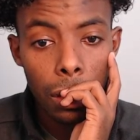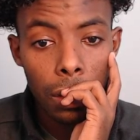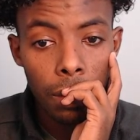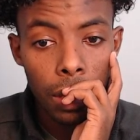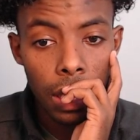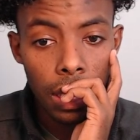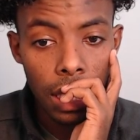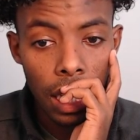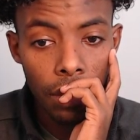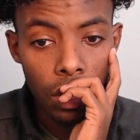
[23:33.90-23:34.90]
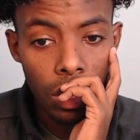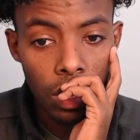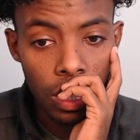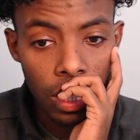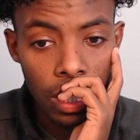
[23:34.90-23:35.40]
But this level though is
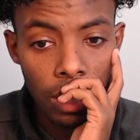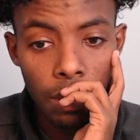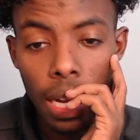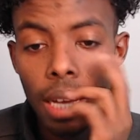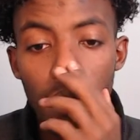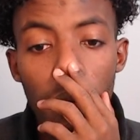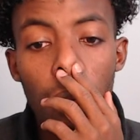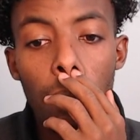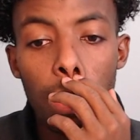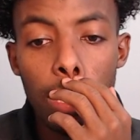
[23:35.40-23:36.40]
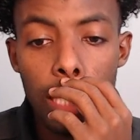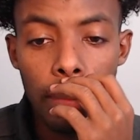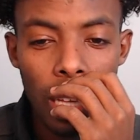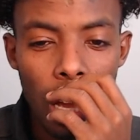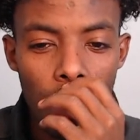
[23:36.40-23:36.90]
good buy. But at the same
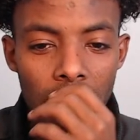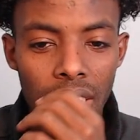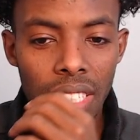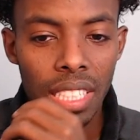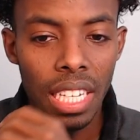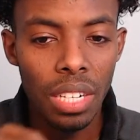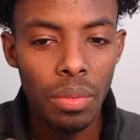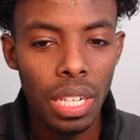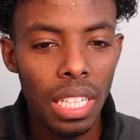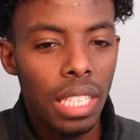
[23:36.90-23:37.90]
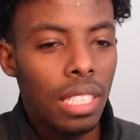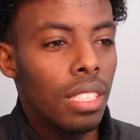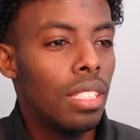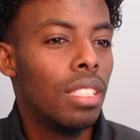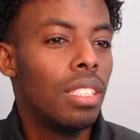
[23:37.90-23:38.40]
time, I'd rather just get in right here.
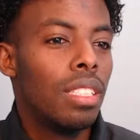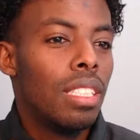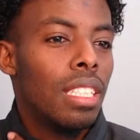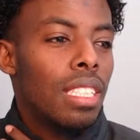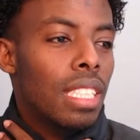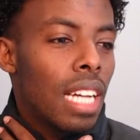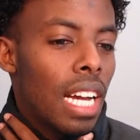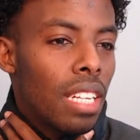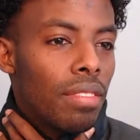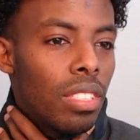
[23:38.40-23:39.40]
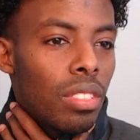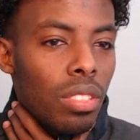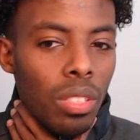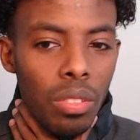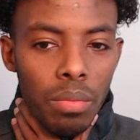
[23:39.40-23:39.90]
Just to kind of,
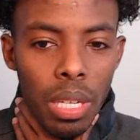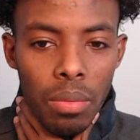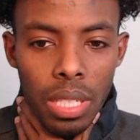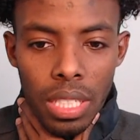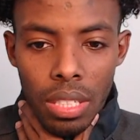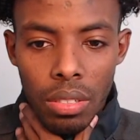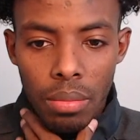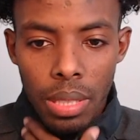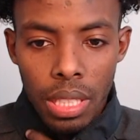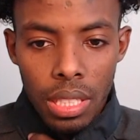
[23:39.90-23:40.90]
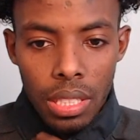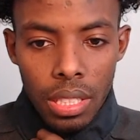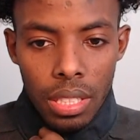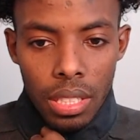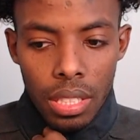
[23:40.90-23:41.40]
close my risk a little bit.
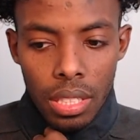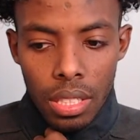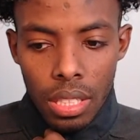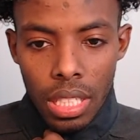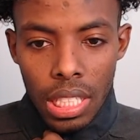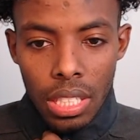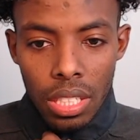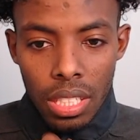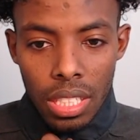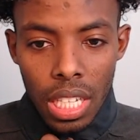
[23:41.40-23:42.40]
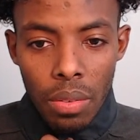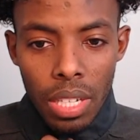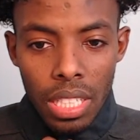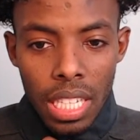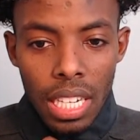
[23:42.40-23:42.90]
Because I don't want it
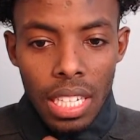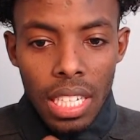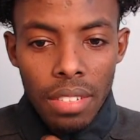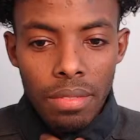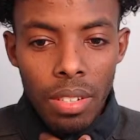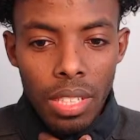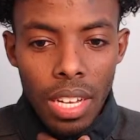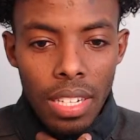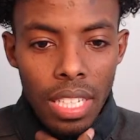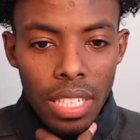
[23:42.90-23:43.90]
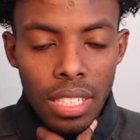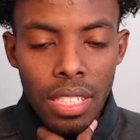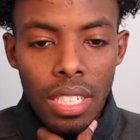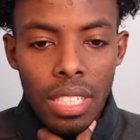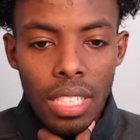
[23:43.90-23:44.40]
to get in here and fall down here
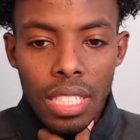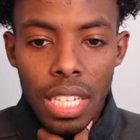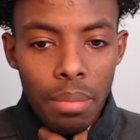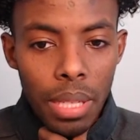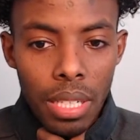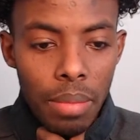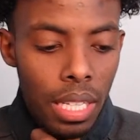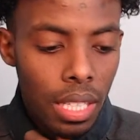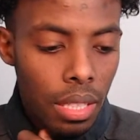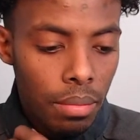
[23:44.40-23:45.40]
just to get picked back up.